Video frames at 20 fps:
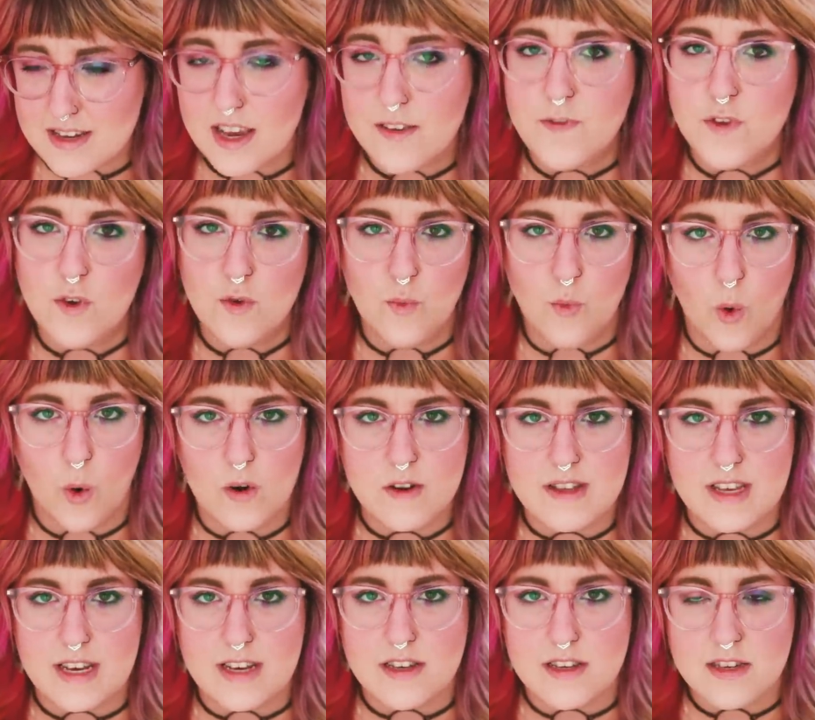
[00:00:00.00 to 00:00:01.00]
If you wore
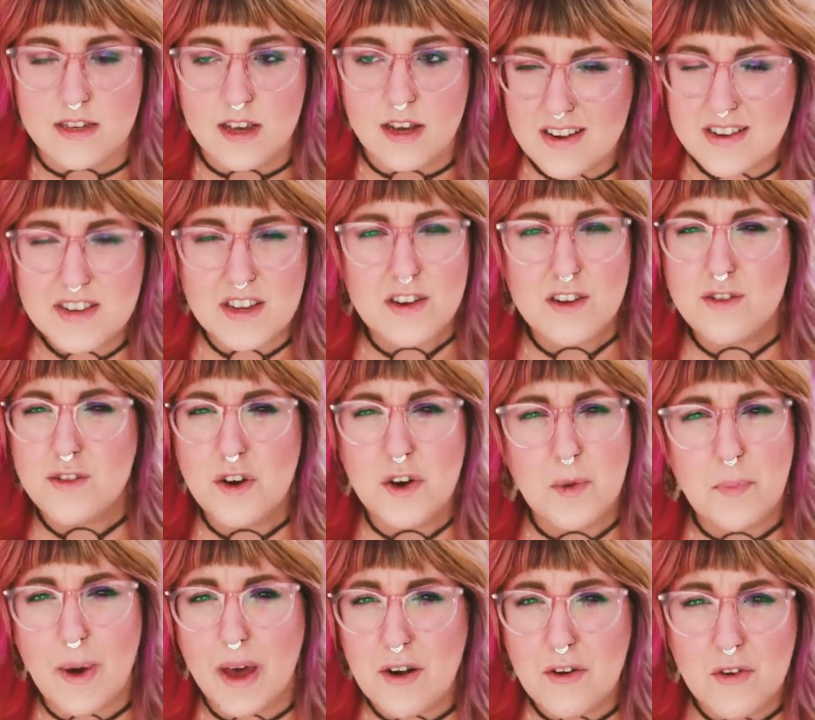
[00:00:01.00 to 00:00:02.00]
this, did it
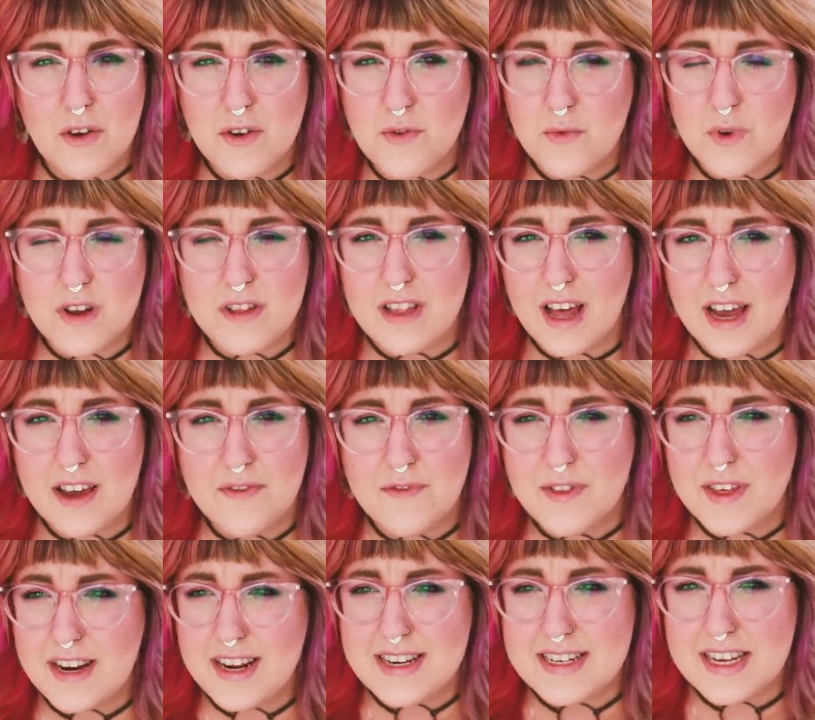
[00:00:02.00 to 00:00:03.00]
look better in real life
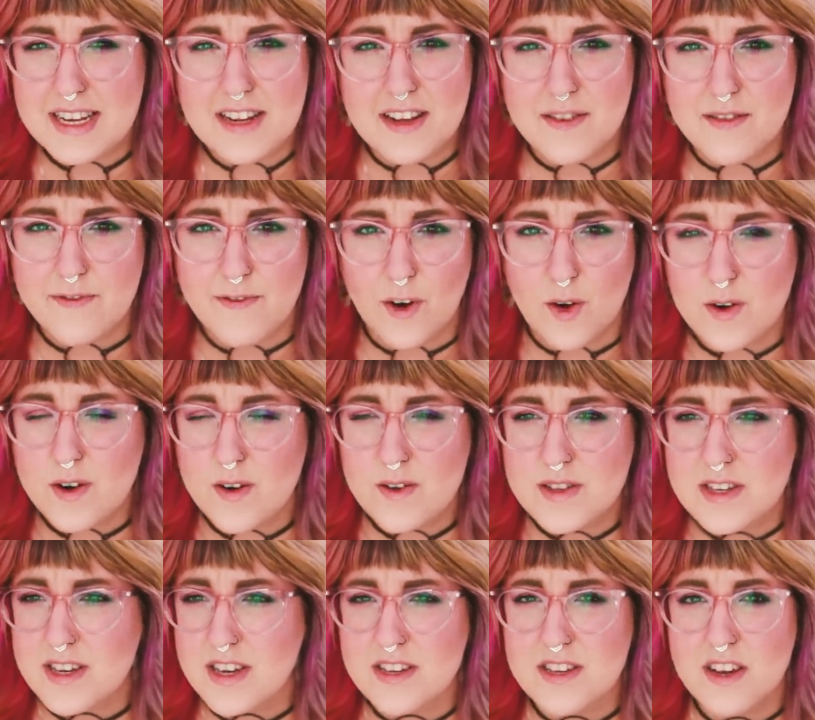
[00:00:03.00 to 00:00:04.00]
than it did in
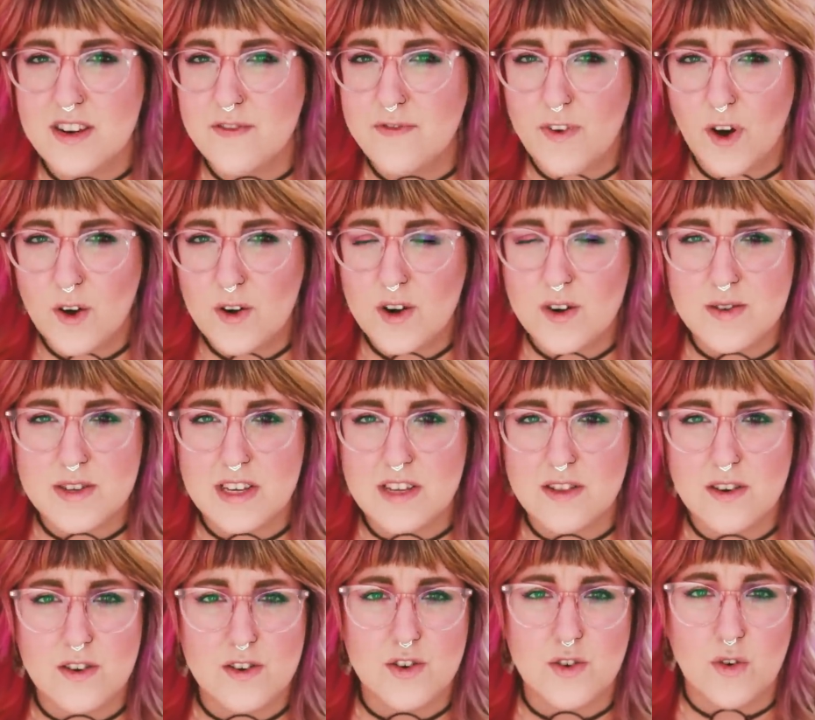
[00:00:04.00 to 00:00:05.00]
photos? Because in photos it
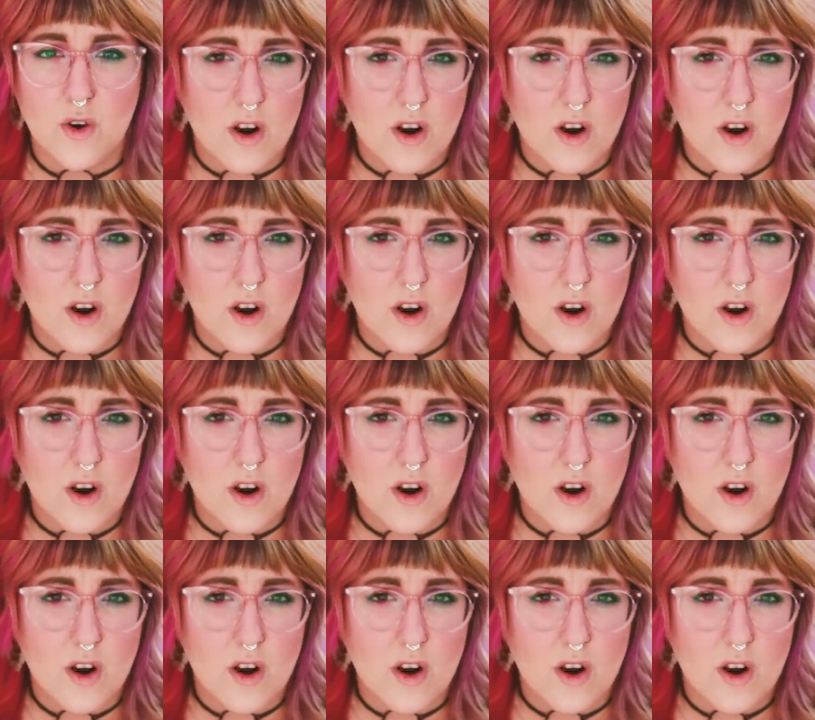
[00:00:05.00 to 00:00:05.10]
looked